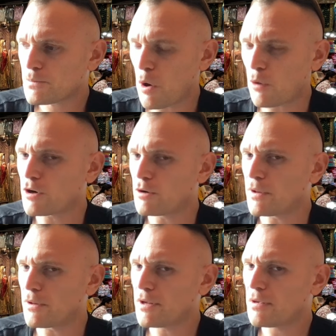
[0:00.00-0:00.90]

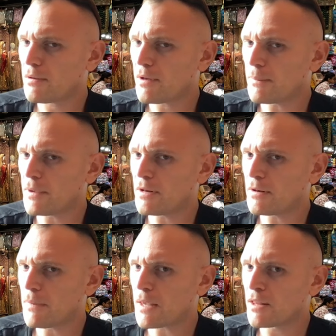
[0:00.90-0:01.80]
Targetability, I
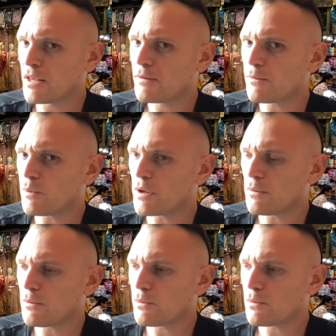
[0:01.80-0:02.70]
mean, mainly we